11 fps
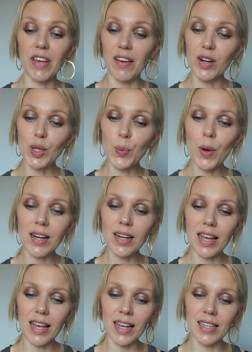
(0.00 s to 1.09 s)
favorite one
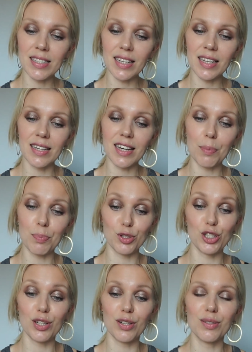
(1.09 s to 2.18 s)
is in
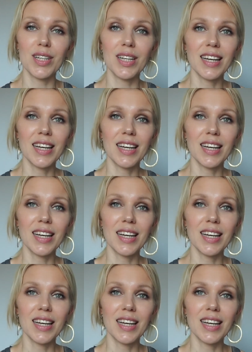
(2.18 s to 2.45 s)
Cappuccino.